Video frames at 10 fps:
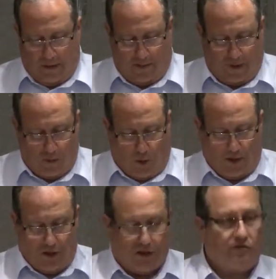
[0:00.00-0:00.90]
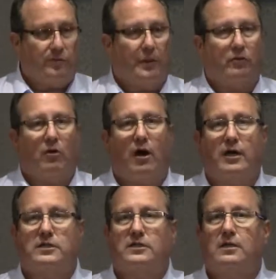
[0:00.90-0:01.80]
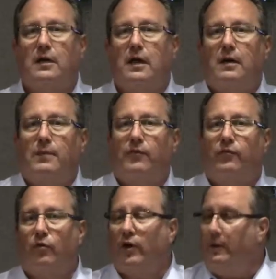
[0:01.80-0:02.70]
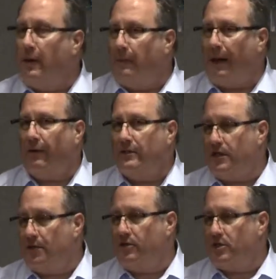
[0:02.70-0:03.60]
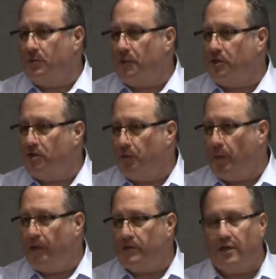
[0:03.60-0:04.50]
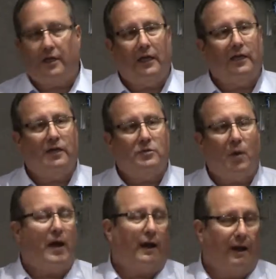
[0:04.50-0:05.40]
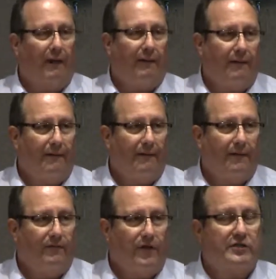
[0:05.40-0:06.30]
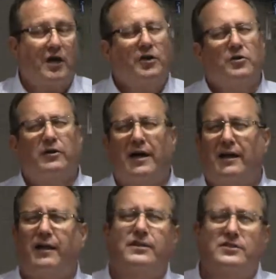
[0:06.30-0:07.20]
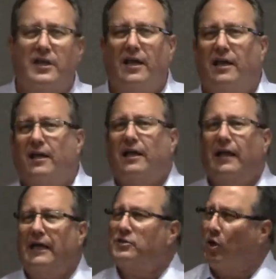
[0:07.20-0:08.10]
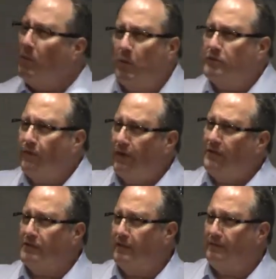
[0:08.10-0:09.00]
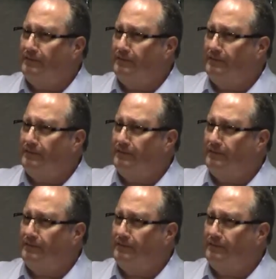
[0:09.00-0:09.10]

And that's why Jesus from the cross, before he bowed his head and dismissed the spirit, he said, "It is what? Finished." Aren't you glad he didn't say it's almost finished?